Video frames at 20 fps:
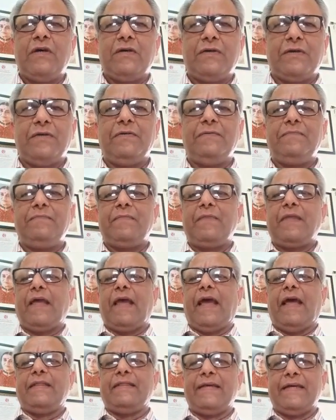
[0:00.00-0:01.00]

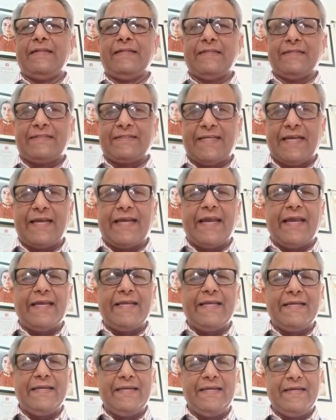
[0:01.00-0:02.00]
and then the
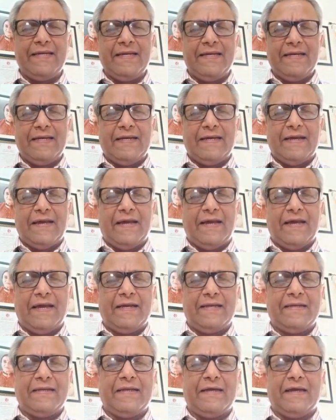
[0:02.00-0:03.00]
second,
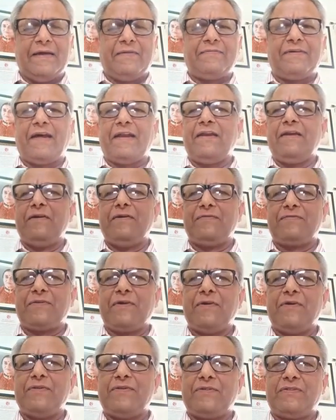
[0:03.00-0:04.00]
and finally, of
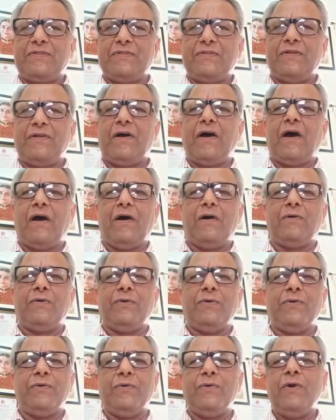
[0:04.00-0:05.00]
course, how
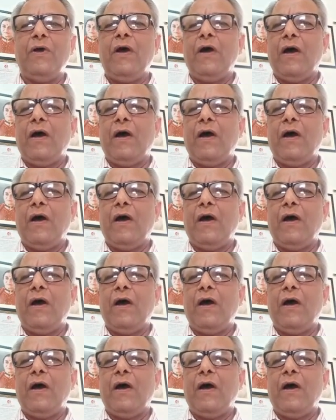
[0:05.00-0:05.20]
you